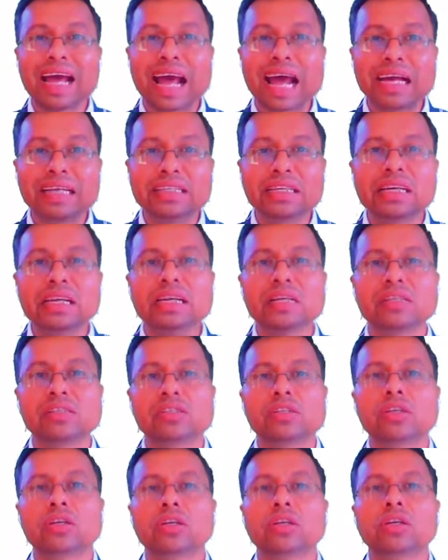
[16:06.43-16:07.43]

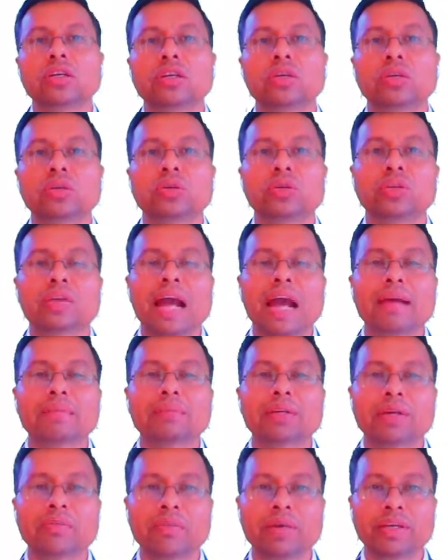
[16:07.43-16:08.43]
adherence to time
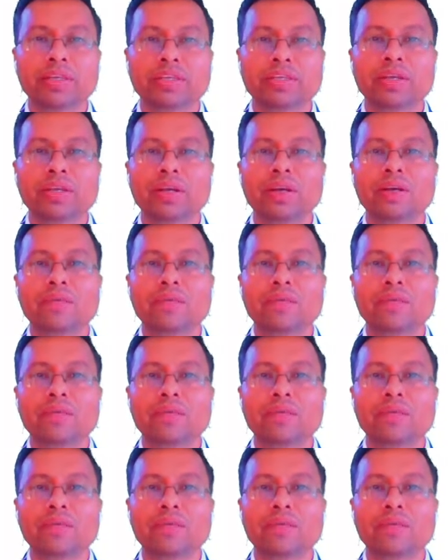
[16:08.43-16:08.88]
limit,